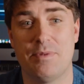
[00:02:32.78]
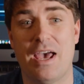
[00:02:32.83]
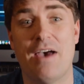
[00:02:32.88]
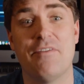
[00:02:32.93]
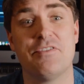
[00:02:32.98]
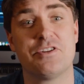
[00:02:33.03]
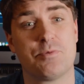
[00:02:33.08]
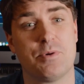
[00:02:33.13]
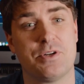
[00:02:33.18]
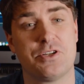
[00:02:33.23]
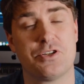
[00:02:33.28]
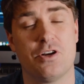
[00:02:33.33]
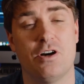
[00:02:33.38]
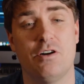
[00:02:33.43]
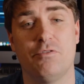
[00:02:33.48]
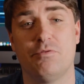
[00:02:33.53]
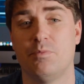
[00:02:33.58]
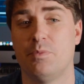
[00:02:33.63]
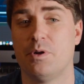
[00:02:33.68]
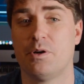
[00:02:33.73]
to have it switched
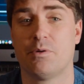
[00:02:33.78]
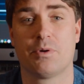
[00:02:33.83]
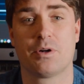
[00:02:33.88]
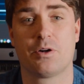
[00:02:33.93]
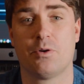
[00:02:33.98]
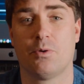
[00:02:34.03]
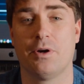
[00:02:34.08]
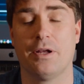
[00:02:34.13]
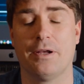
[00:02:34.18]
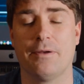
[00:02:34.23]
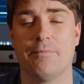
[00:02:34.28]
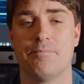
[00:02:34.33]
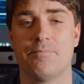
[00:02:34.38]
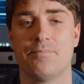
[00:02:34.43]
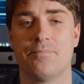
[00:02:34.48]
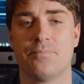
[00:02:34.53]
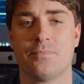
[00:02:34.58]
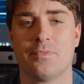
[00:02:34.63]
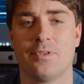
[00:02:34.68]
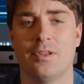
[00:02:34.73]
off when we were recording.
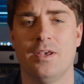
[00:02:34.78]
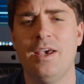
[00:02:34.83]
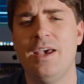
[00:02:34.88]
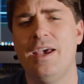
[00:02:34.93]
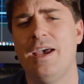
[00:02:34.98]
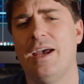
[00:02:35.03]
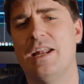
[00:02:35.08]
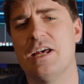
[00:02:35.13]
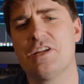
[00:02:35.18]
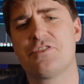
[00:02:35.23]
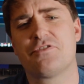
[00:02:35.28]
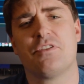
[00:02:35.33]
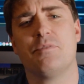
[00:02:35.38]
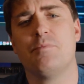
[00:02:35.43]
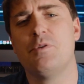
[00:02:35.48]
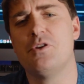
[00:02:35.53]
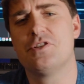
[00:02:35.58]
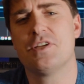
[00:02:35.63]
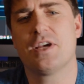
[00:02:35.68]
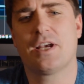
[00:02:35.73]
And as for the
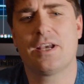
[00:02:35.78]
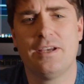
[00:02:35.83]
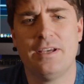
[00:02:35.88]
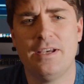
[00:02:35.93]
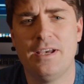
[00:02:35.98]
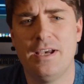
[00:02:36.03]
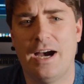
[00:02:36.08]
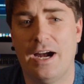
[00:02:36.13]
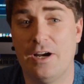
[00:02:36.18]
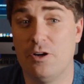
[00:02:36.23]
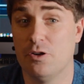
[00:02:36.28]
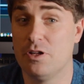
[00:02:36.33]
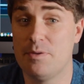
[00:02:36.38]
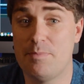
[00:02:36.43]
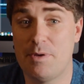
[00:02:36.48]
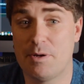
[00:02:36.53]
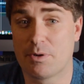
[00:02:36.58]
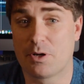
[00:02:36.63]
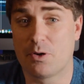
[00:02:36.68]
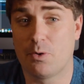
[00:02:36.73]
music, I'd only
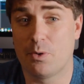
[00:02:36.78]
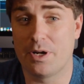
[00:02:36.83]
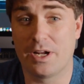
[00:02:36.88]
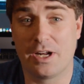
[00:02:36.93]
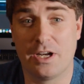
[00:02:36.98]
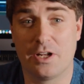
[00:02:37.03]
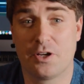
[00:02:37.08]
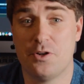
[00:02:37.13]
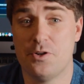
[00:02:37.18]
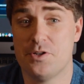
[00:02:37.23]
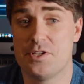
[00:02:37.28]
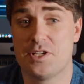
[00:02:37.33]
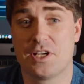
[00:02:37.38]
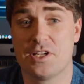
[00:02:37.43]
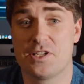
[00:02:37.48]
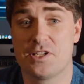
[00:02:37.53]
be recording an acoustic